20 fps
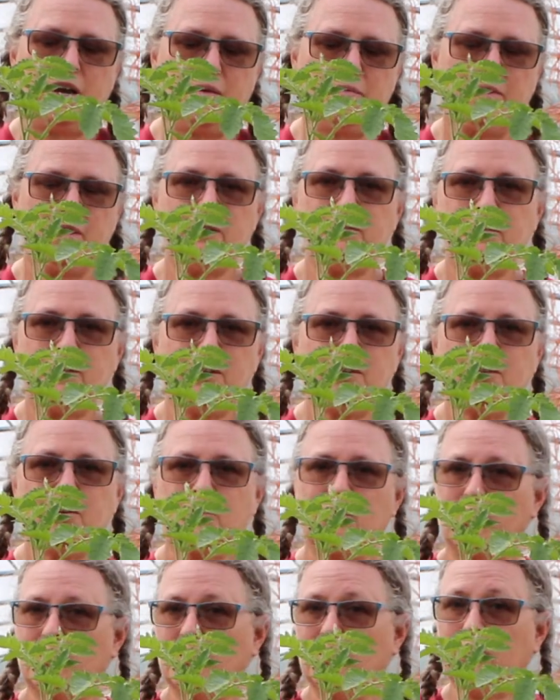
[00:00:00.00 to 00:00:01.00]
even in
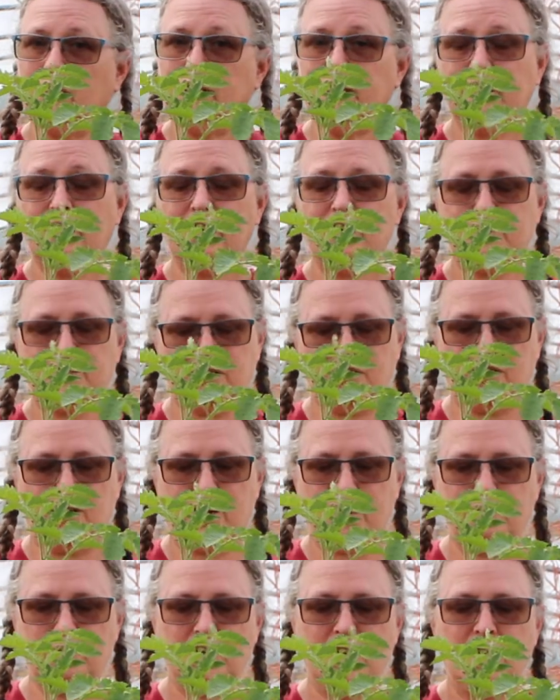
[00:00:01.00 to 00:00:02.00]
their early
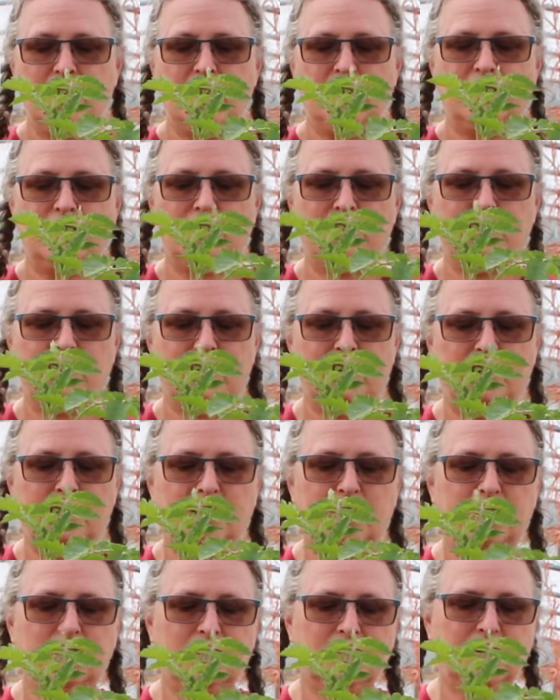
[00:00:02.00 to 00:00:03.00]
time, then they
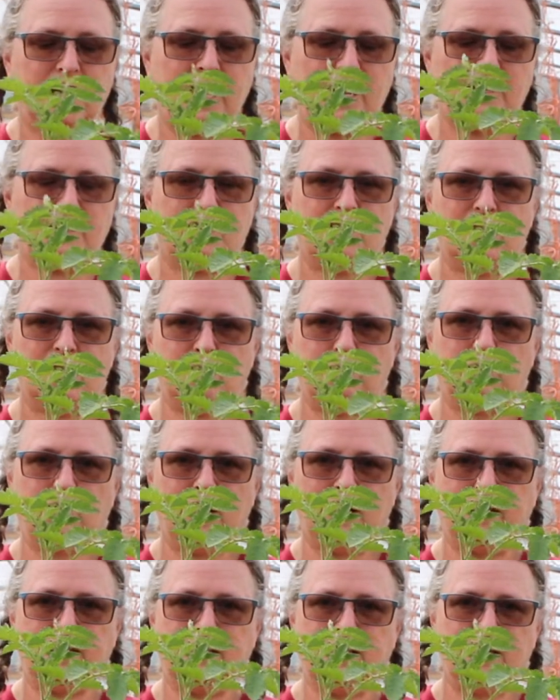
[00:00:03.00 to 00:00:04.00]
can get the
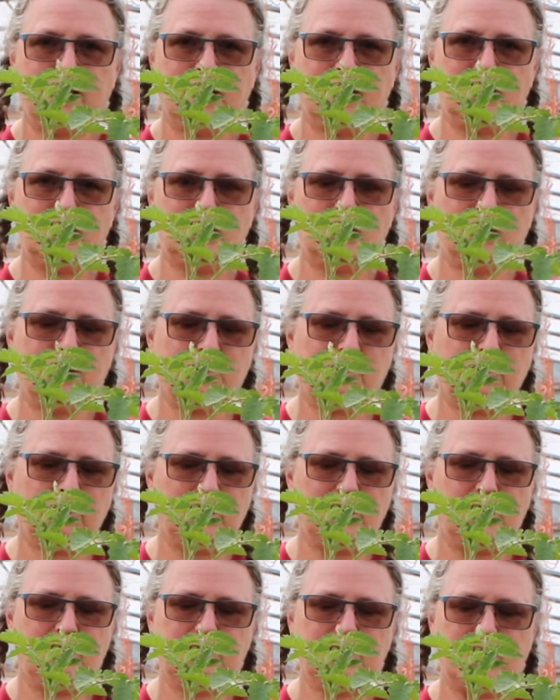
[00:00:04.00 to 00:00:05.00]
blight into their
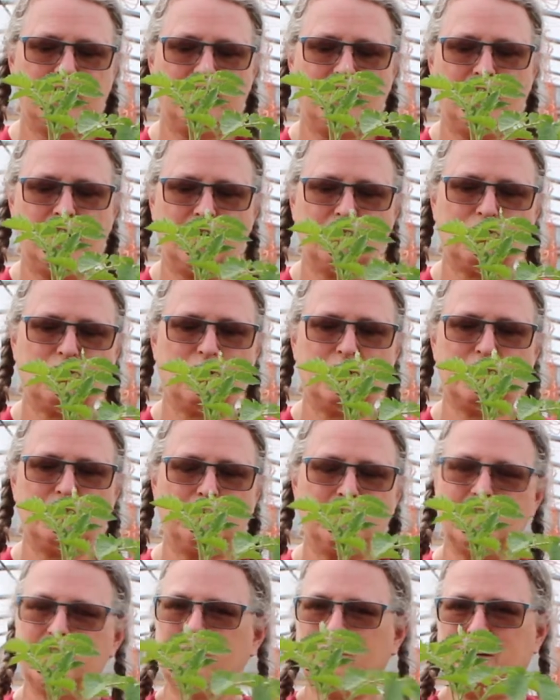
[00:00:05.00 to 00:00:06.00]
leaves, and then it draws
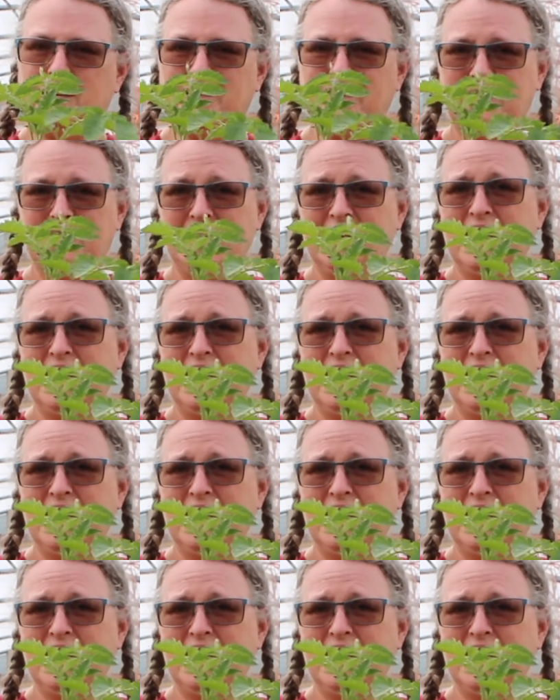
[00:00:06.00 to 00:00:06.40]
up into the plant.